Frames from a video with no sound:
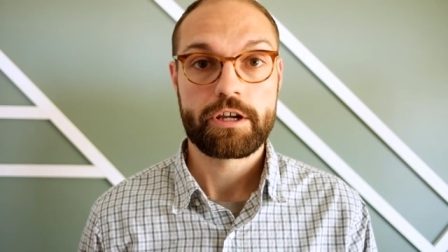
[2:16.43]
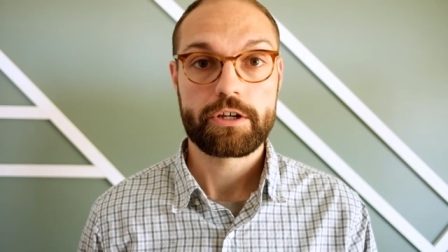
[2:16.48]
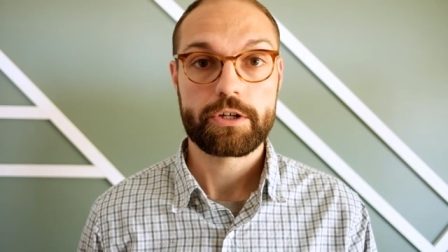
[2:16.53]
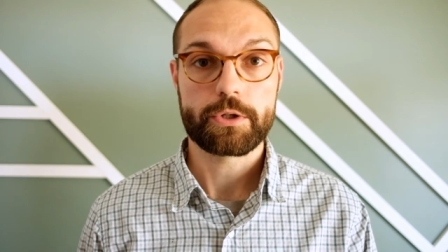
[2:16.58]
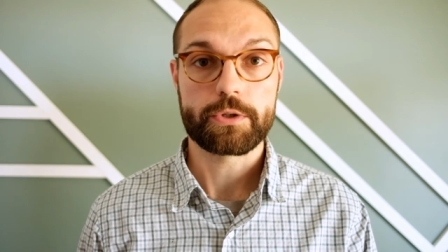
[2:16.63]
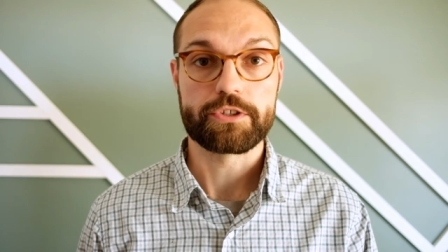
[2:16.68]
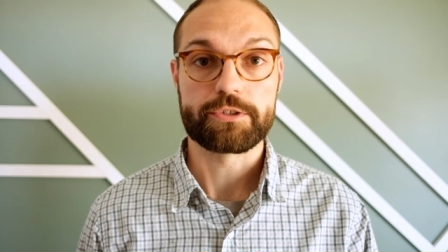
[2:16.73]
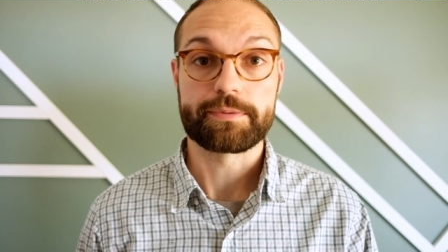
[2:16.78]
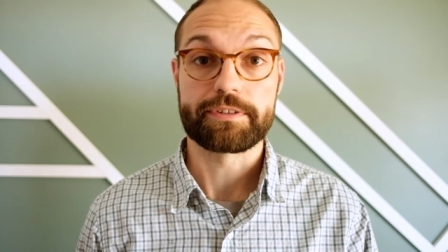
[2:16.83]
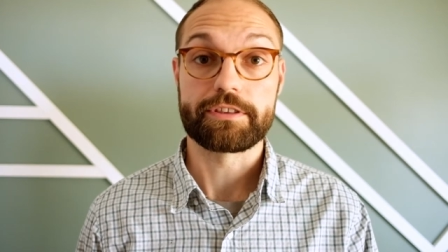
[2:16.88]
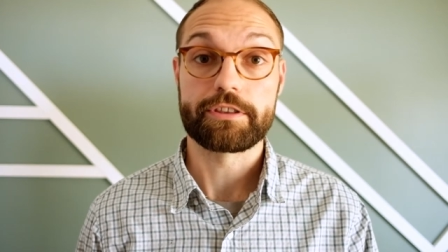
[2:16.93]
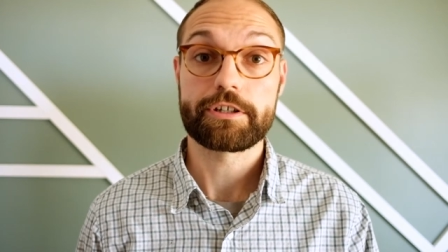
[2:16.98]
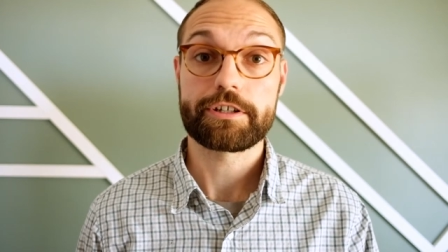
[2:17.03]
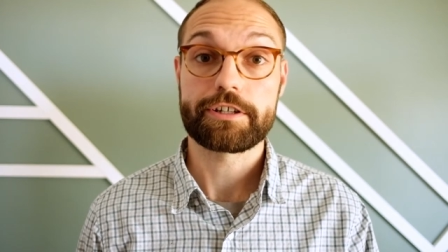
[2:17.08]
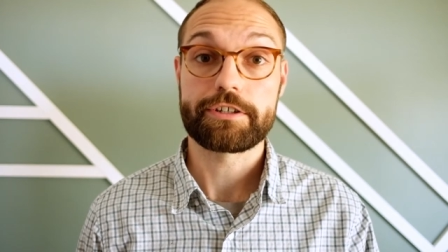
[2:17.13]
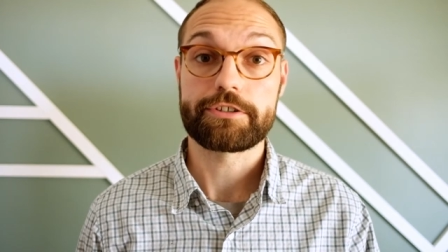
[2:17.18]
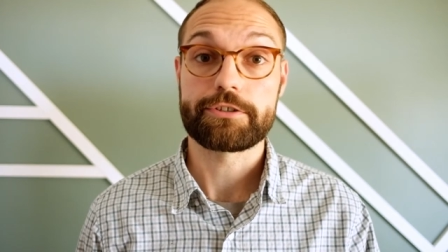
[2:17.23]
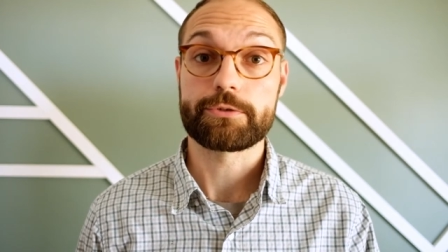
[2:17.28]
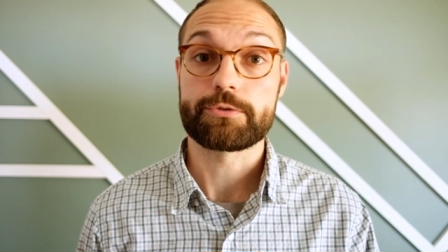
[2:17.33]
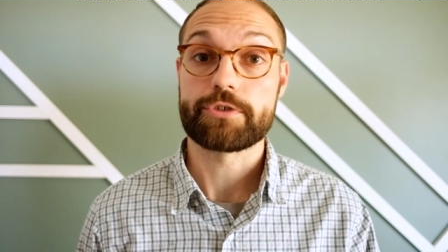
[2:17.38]
who has been
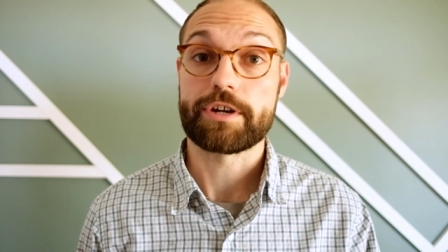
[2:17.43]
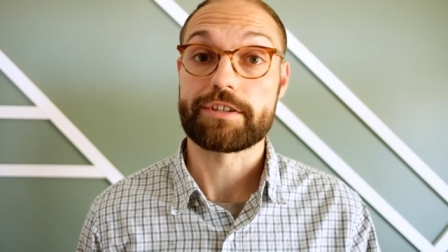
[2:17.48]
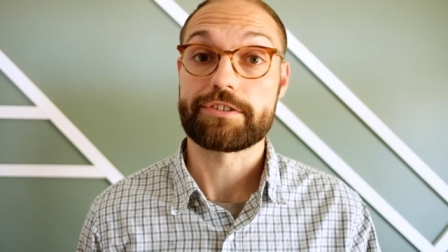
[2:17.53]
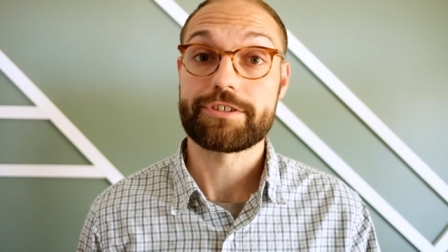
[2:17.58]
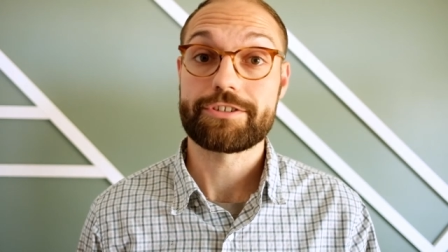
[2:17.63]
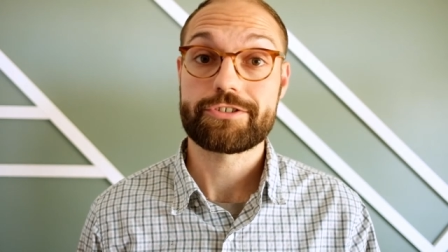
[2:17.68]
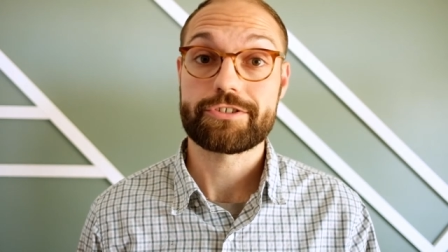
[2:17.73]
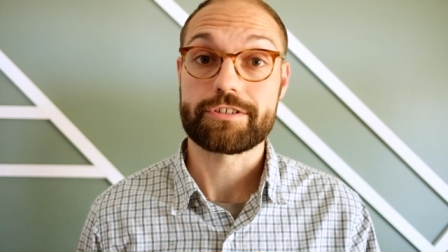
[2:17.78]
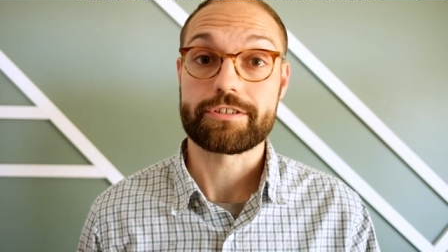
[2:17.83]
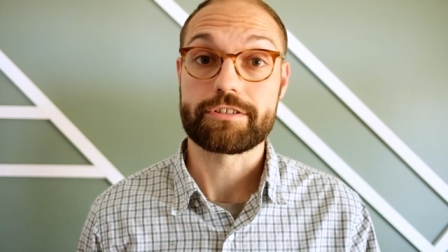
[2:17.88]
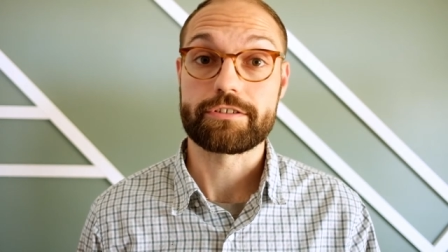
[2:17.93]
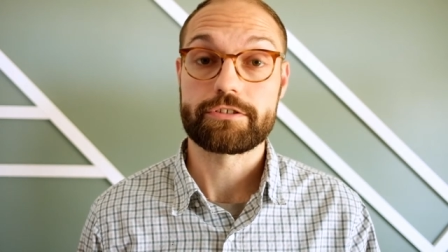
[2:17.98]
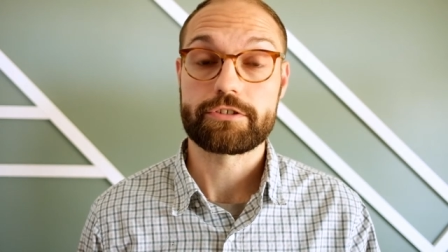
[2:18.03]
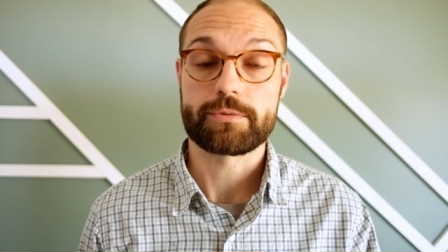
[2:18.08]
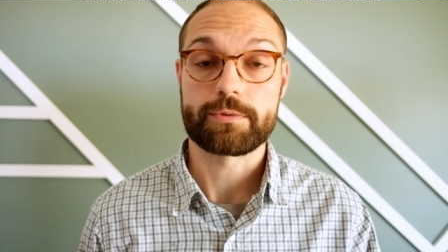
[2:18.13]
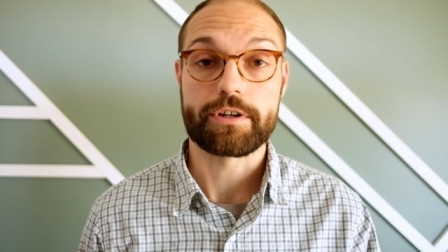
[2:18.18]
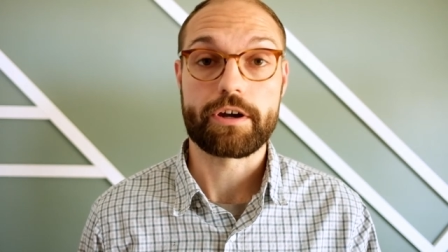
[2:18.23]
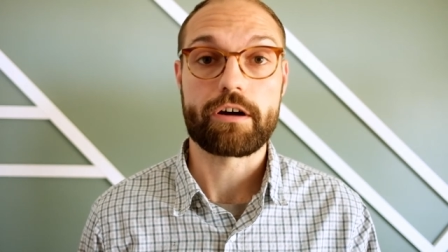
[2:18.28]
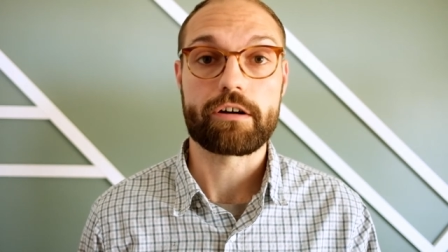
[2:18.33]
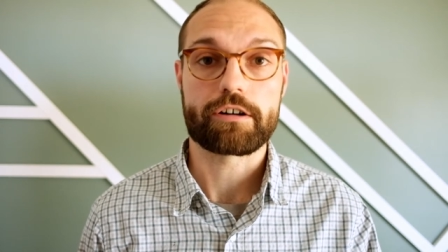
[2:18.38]
looking to transition
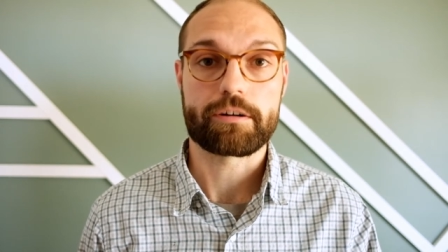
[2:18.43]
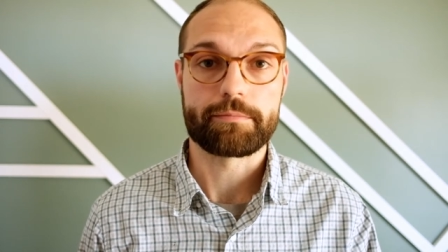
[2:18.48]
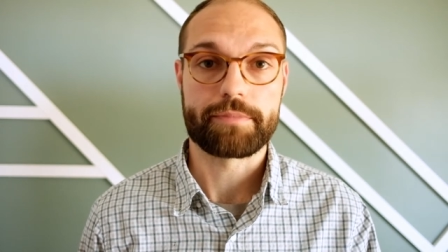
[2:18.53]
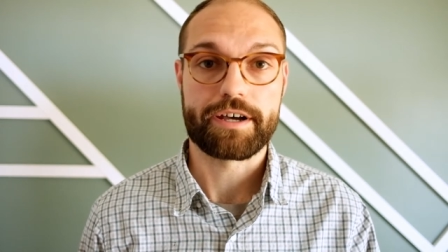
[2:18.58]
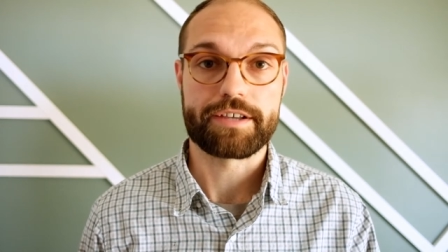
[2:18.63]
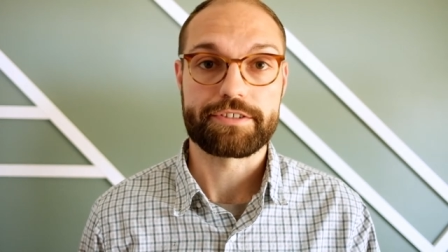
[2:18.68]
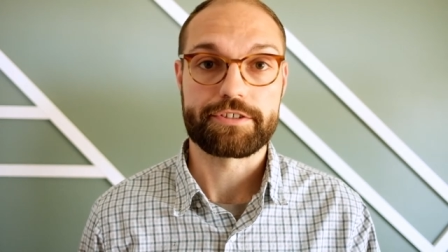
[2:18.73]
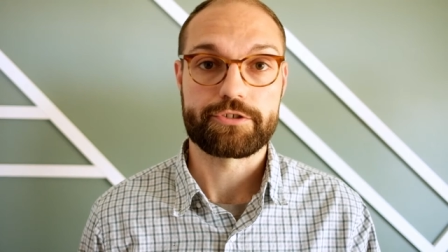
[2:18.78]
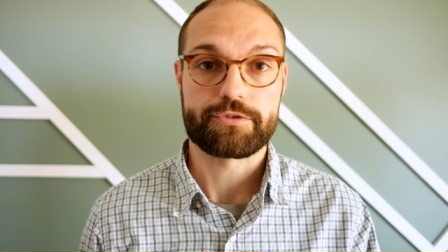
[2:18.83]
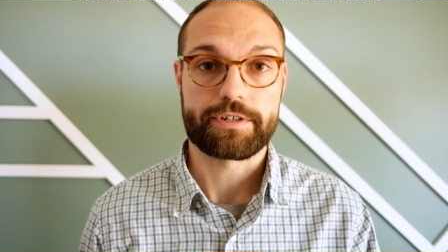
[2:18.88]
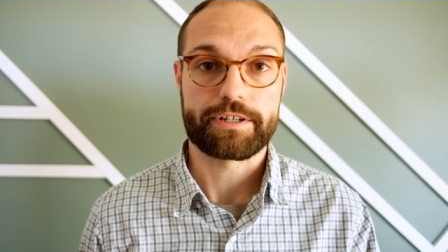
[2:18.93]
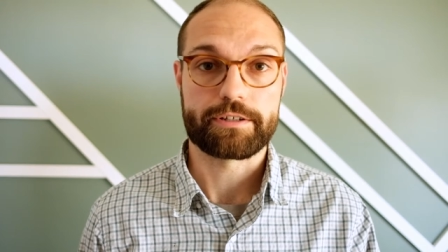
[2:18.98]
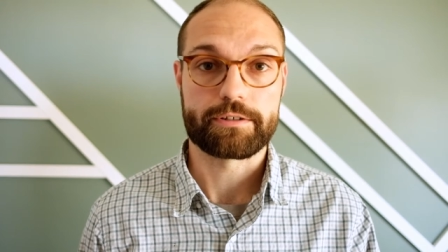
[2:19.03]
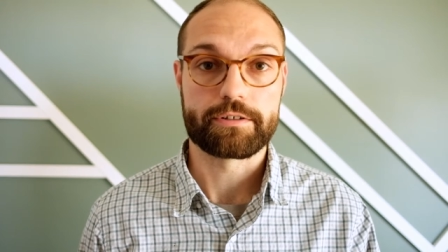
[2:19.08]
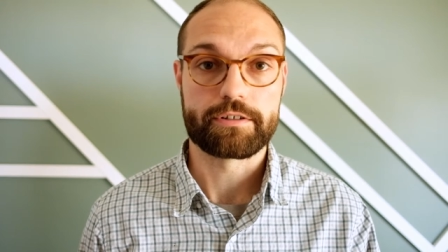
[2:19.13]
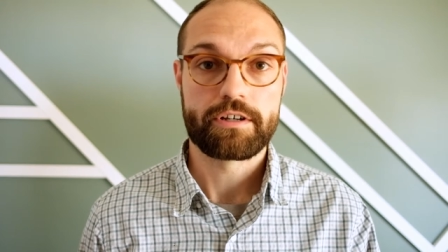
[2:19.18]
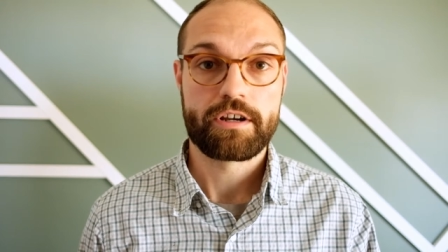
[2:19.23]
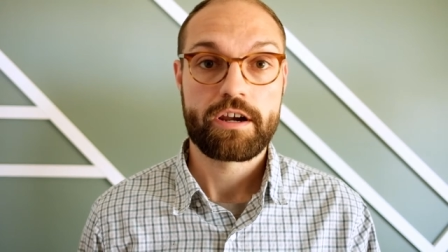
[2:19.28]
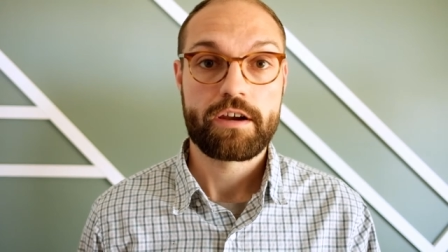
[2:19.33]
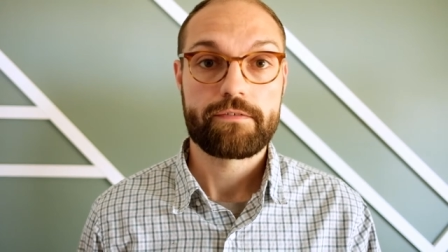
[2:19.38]
to an all composite
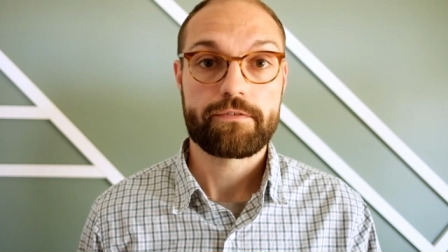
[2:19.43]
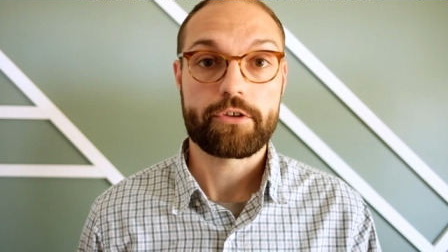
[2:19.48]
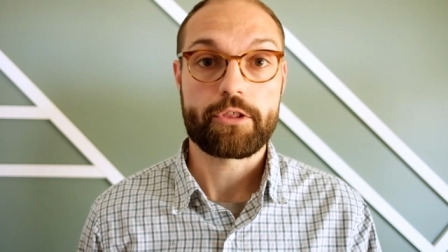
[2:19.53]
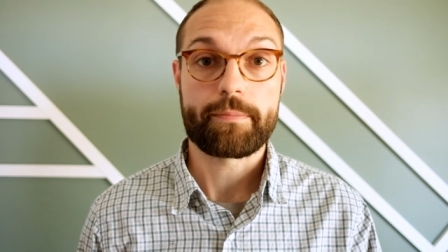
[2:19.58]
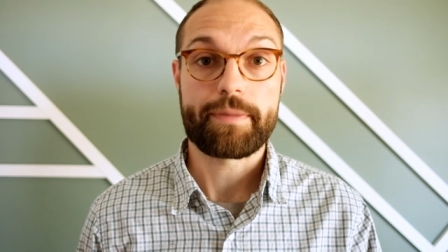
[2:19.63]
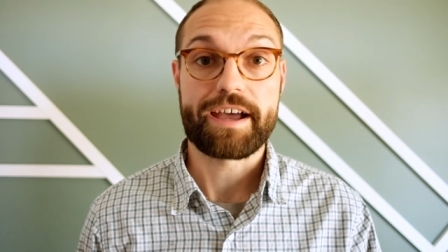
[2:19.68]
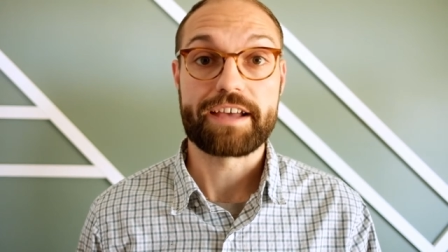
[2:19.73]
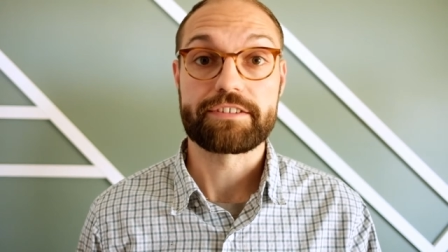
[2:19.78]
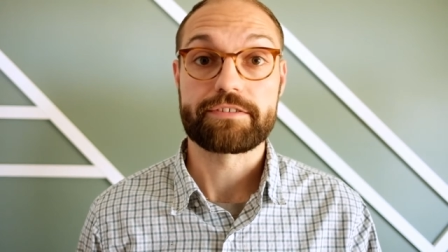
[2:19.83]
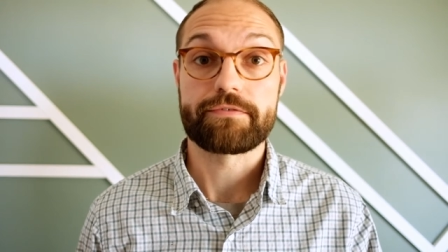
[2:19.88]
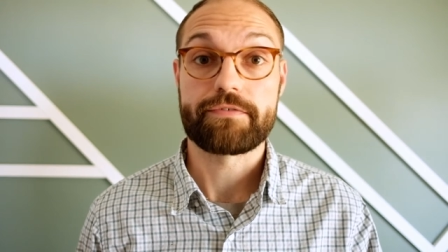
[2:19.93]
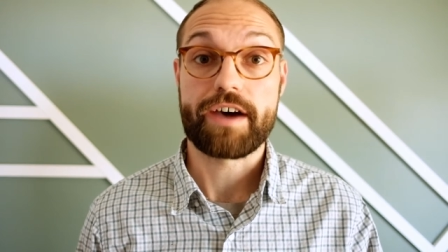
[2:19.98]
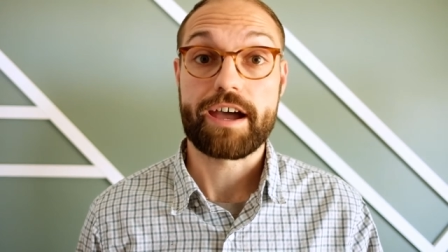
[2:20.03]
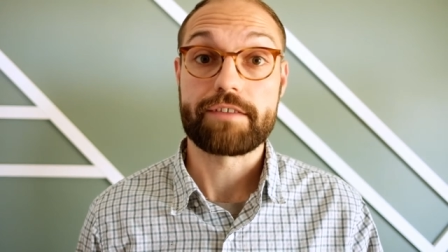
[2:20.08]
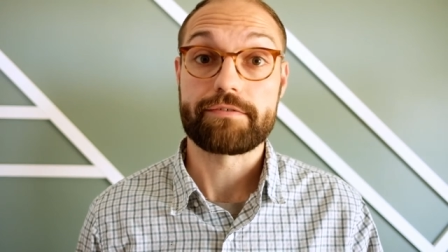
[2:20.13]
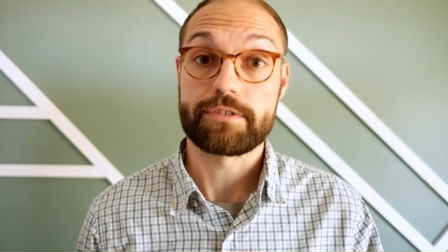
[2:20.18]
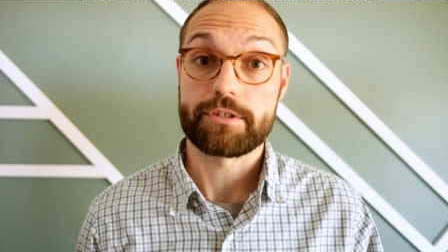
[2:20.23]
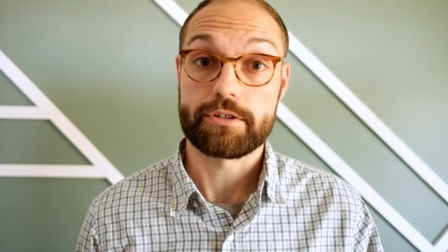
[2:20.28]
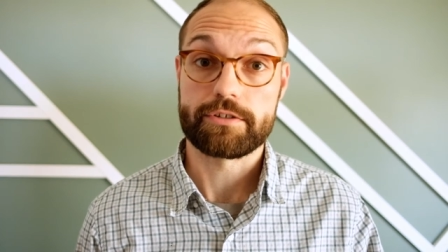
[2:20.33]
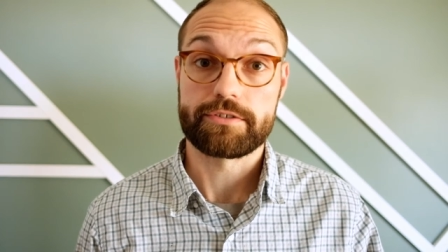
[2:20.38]
trailer for the past
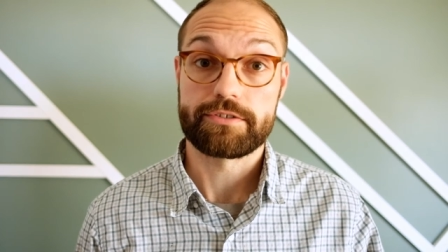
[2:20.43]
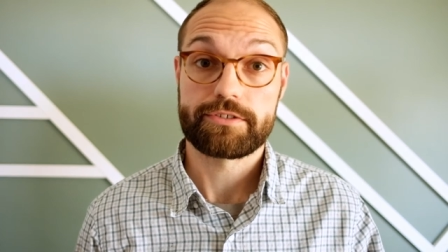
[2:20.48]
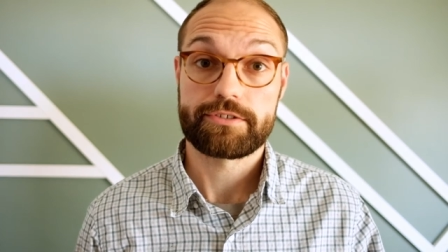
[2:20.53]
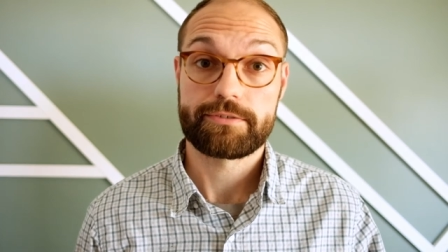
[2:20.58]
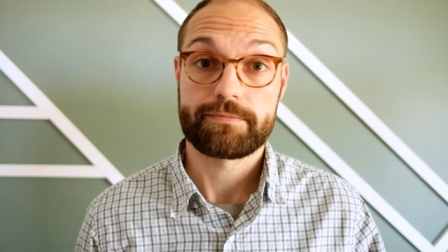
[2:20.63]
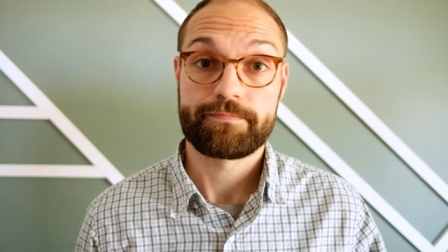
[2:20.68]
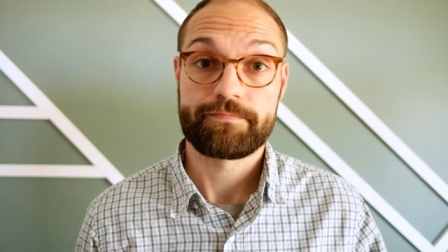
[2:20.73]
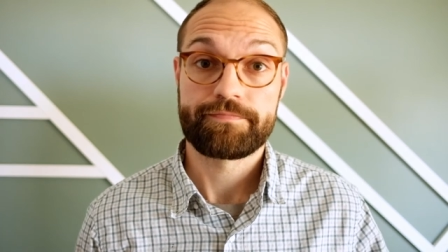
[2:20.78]
five years.